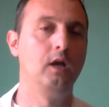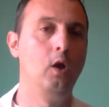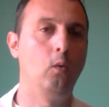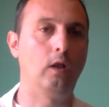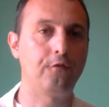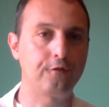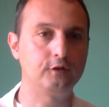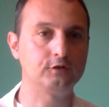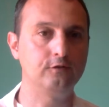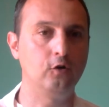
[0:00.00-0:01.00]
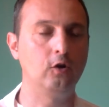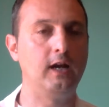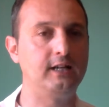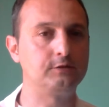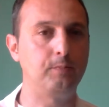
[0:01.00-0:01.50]
Well, first of all, I
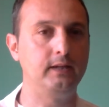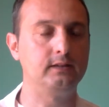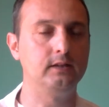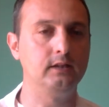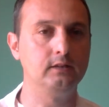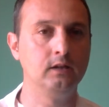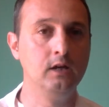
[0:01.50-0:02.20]
split it in